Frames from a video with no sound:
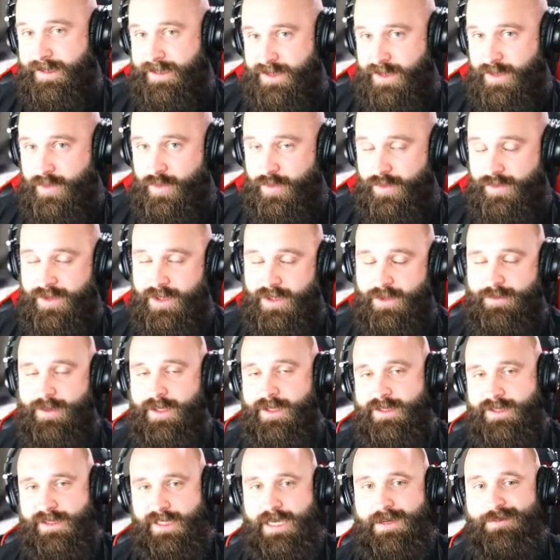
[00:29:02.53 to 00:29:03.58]
the cool thing
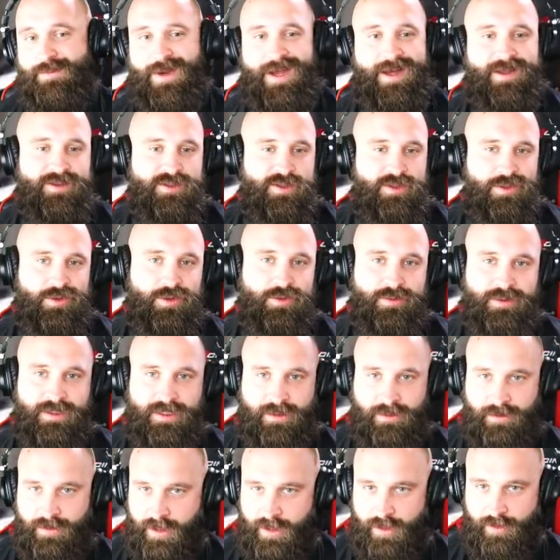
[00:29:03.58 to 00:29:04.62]
about escape paths. You don't
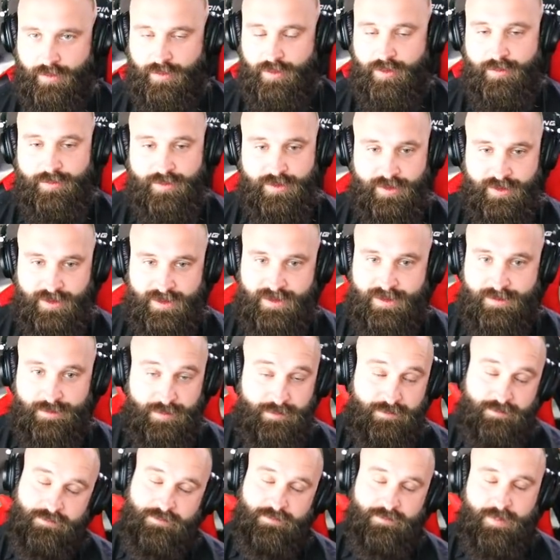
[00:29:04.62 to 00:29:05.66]
need a lot of room. So this is
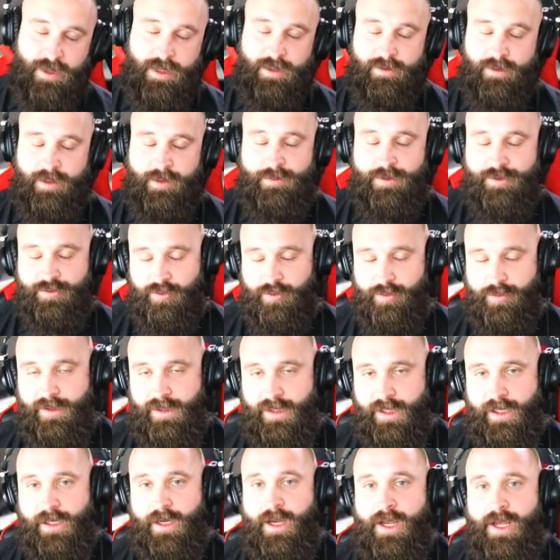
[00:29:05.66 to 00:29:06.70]
about how much room you
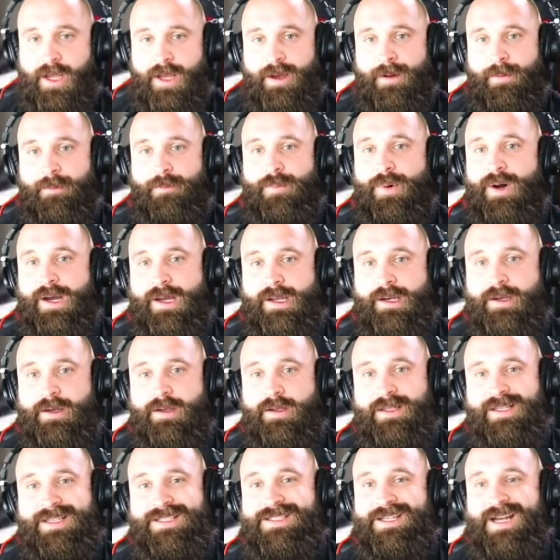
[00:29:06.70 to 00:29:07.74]
need. But
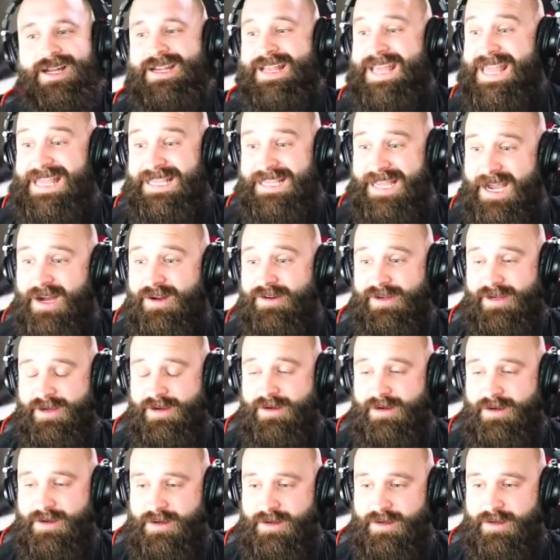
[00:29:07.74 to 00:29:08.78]
let's not hang out
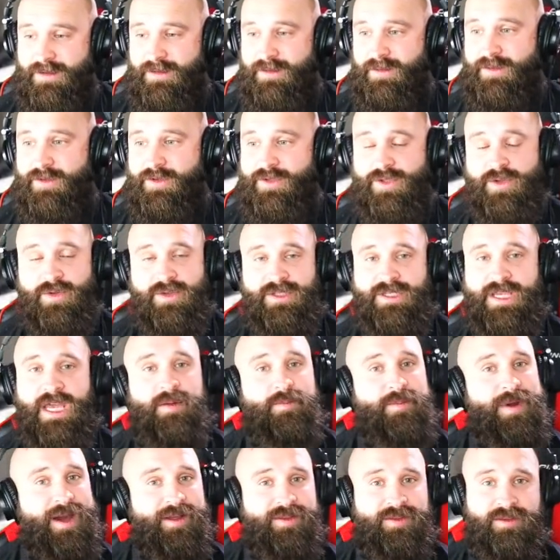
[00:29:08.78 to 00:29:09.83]
here. There's no
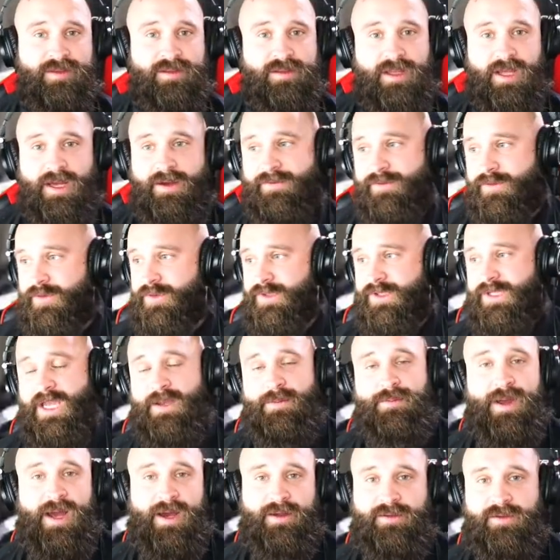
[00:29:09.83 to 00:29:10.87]
escape path to the left, no
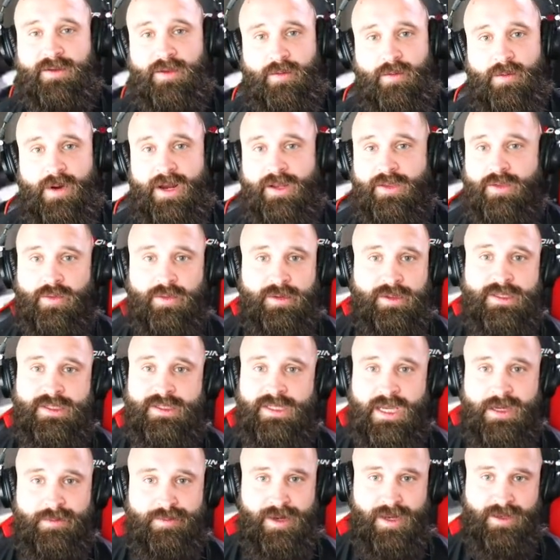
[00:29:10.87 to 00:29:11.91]
escape path to the right. The only
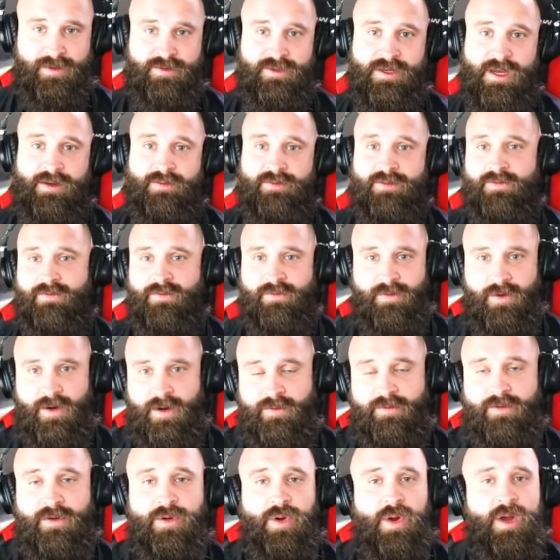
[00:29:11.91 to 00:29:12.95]
escape paths you have is in
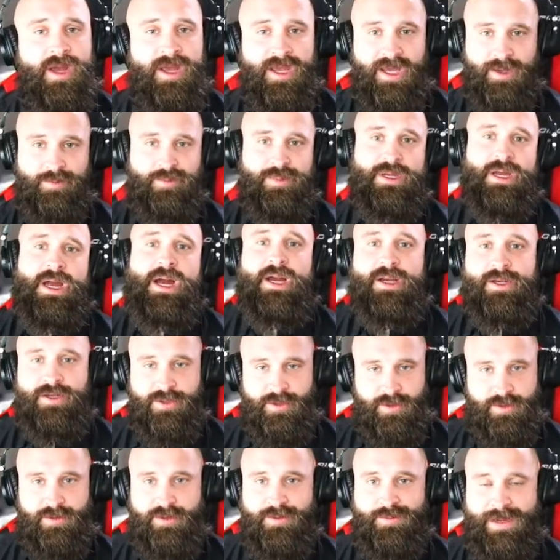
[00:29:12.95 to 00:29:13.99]
front of you and behind
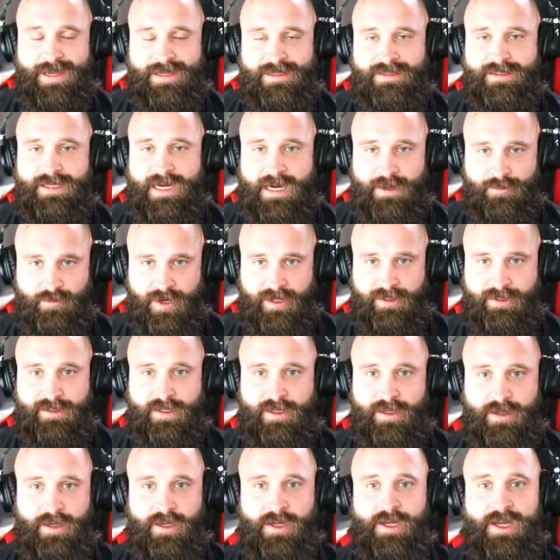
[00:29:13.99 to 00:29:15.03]
you. Space time right
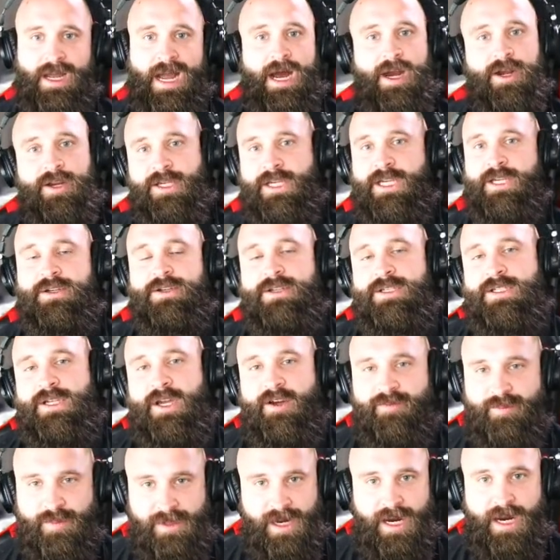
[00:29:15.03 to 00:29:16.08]
there. How do you get
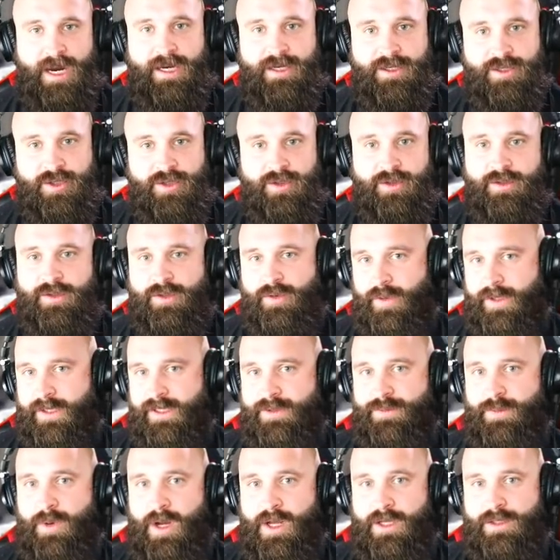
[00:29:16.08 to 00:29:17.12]
yourself behind you as quick
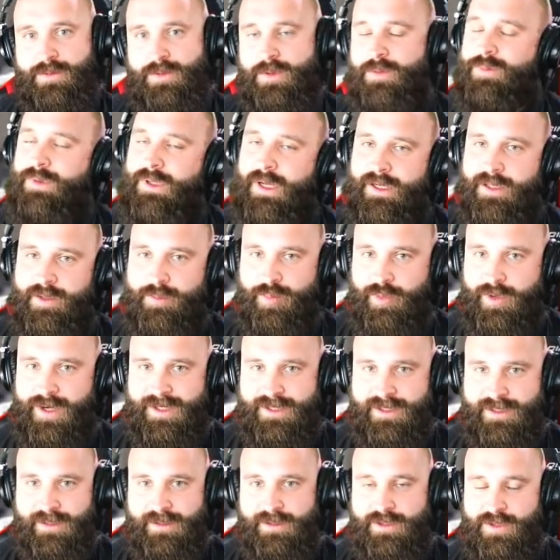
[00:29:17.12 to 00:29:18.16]
as possible? Apply the
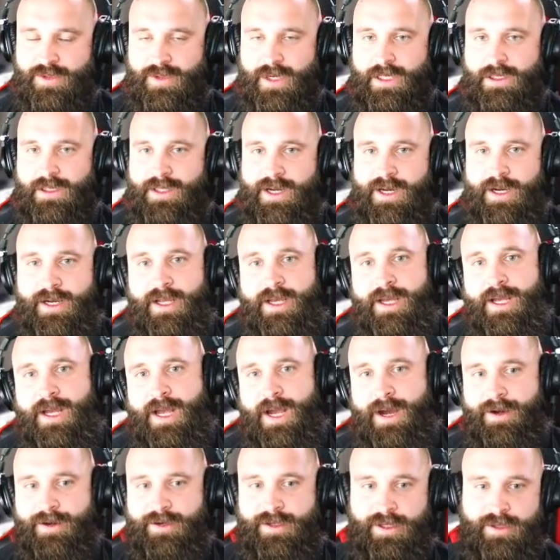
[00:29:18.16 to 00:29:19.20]
brakes in a straight line.
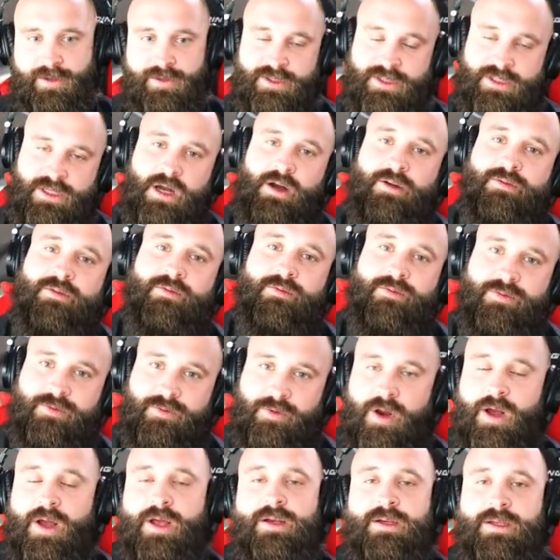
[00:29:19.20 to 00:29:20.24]
How do you get yourself in
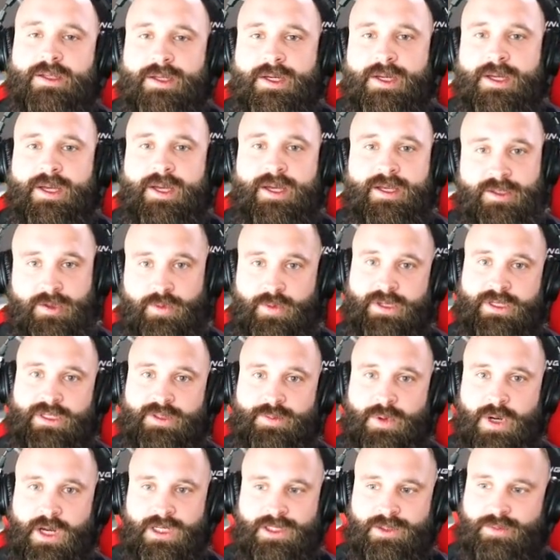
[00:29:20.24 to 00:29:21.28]
front as quick as
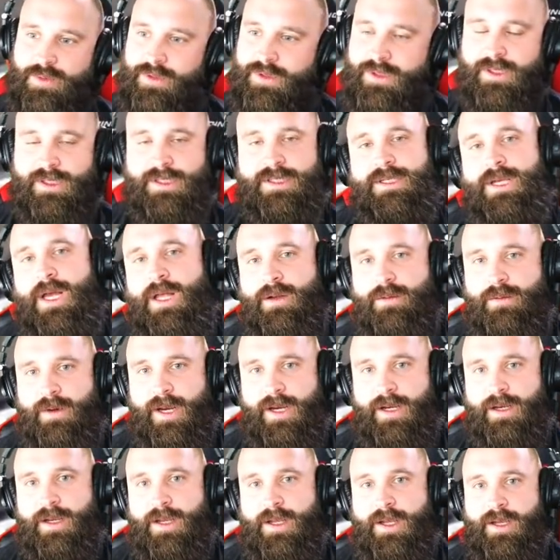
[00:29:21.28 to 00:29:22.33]
possible?
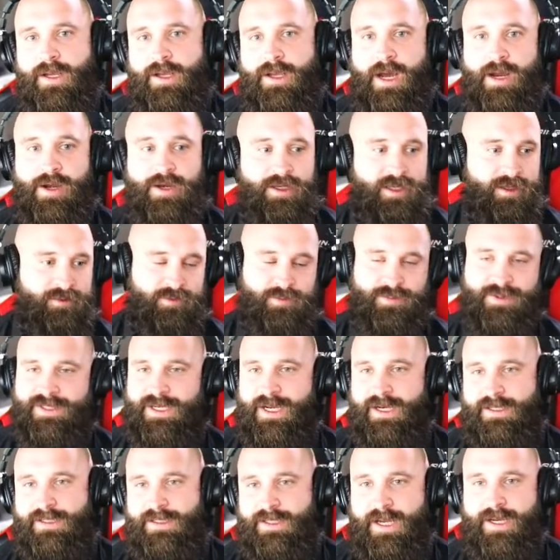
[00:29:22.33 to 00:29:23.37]
Accelerate. How do you get from
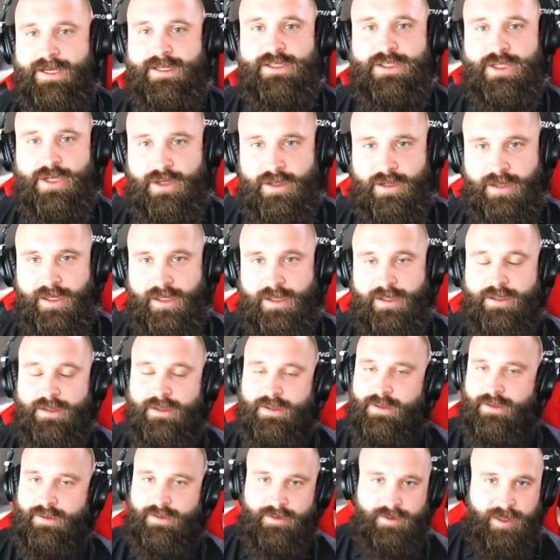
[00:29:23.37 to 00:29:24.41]
side to side? Turning.
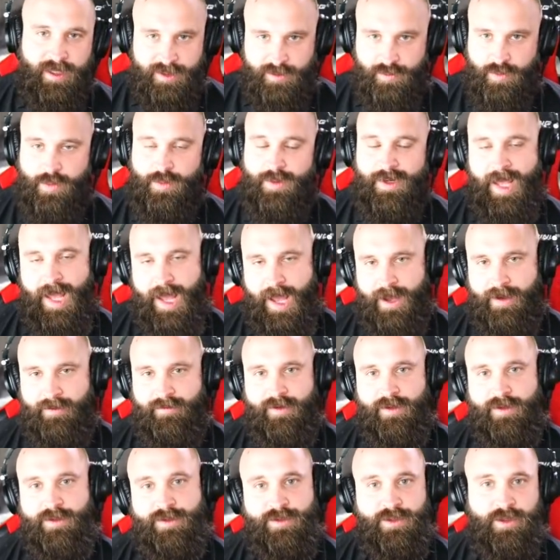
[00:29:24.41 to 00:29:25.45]
That's what we have
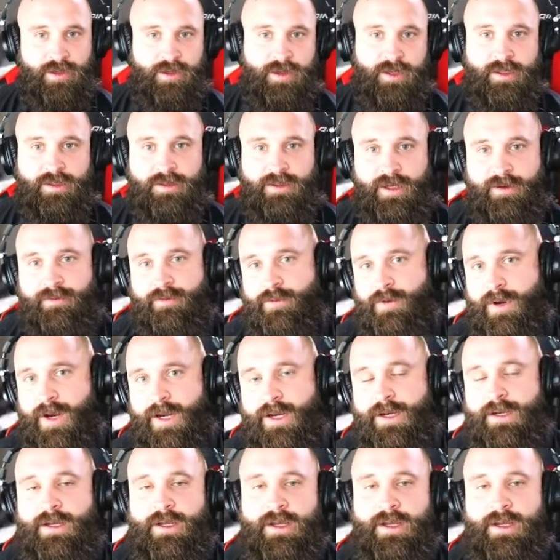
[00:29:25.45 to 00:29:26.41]
here. Turning, left, right,